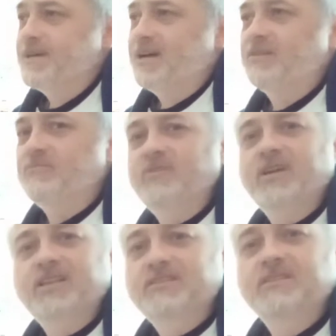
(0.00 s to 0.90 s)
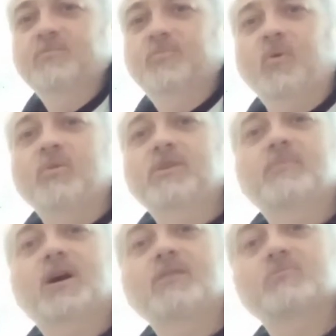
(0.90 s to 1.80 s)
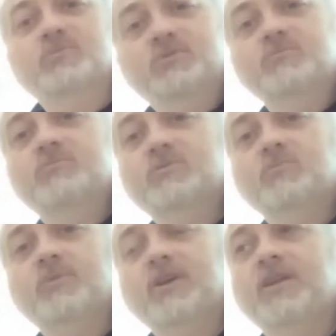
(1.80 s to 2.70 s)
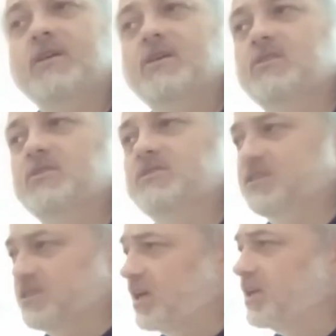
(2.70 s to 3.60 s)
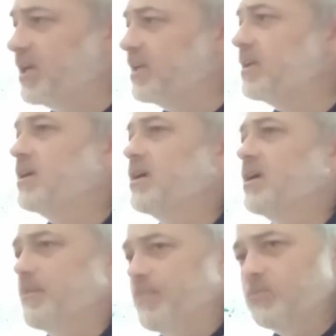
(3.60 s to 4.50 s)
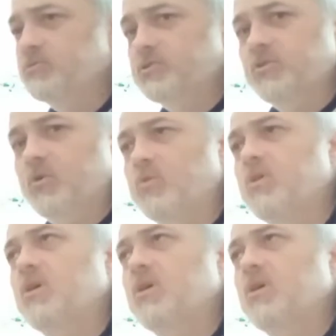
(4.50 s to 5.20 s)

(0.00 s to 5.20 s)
I don't really see the point. You might as well produce something that's exciting, emotional,